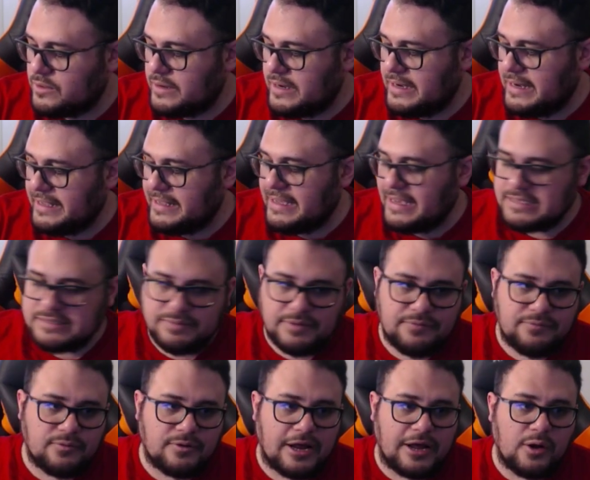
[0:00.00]
And I guess
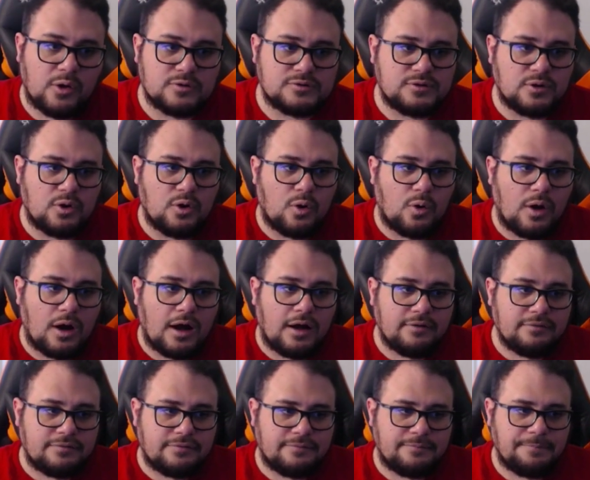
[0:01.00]
before I also go
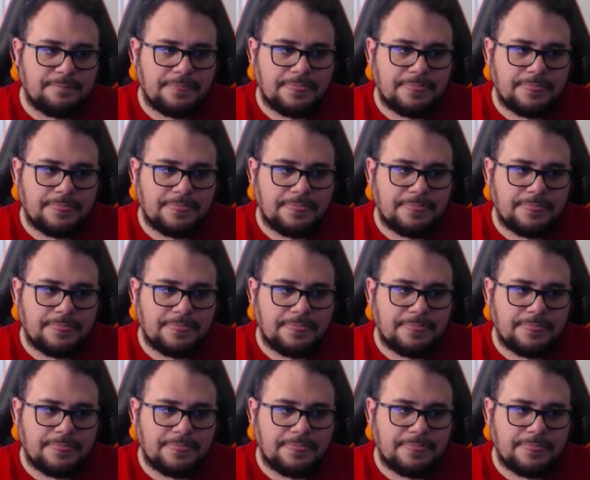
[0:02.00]
off,